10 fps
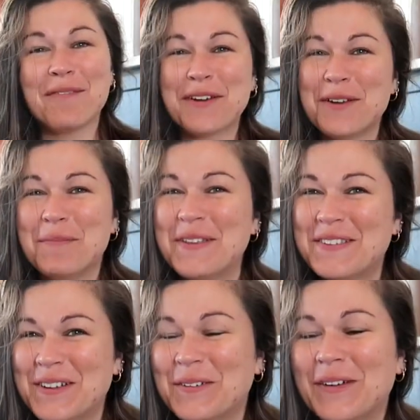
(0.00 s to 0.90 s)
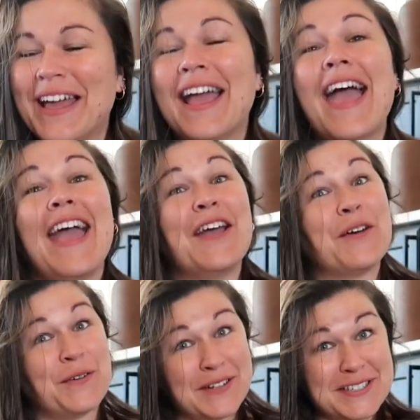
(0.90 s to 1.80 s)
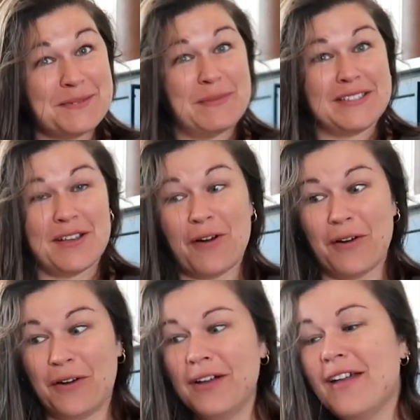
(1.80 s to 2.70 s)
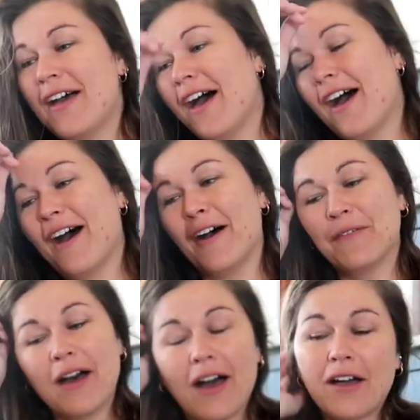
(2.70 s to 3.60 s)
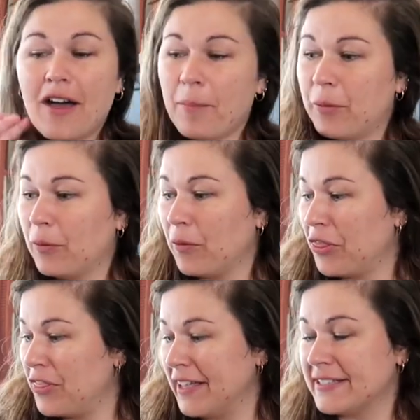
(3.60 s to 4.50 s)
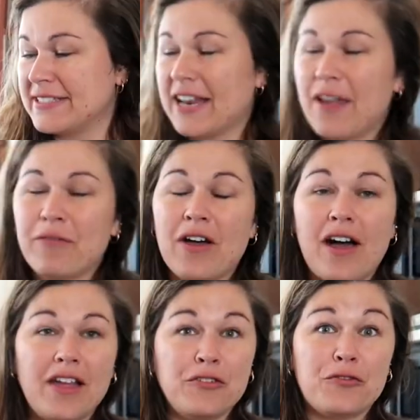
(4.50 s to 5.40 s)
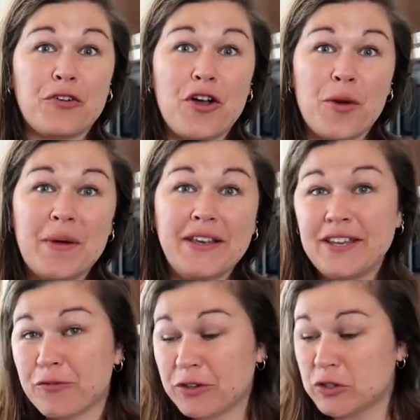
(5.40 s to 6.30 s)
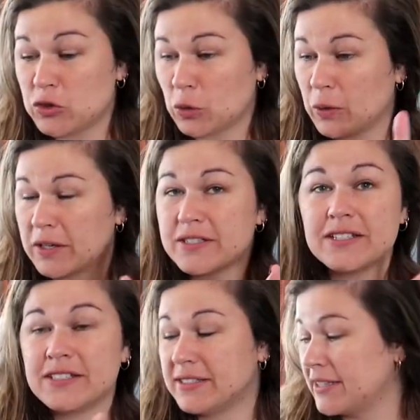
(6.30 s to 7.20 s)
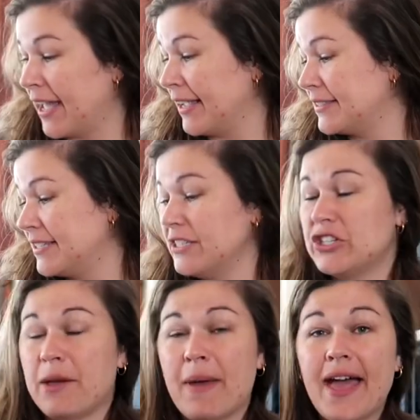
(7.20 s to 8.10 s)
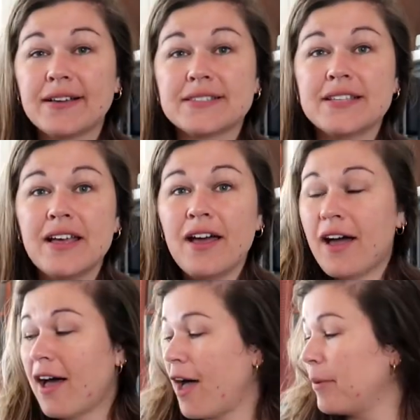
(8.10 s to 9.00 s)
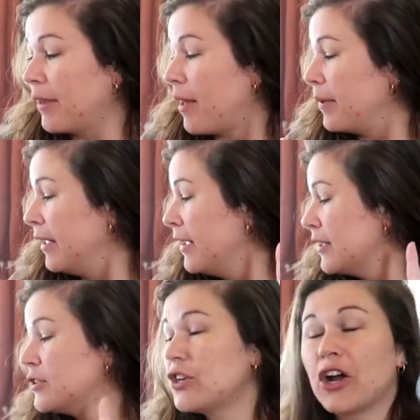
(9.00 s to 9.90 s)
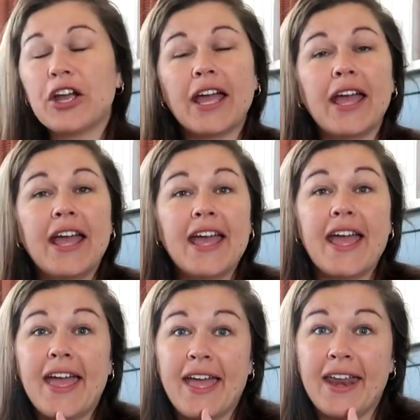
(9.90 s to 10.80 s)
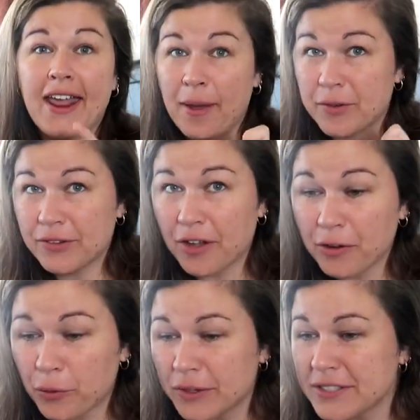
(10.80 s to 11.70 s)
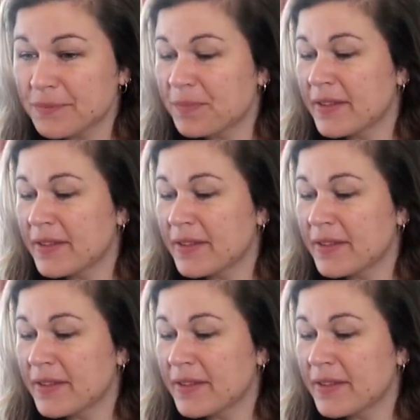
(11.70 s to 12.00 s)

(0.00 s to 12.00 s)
I'm gonna be doing a Christmas haul of a couple things that I've gotten from different stores like TJ Maxx, Hobby Lobby, Target, and Amazon, of course.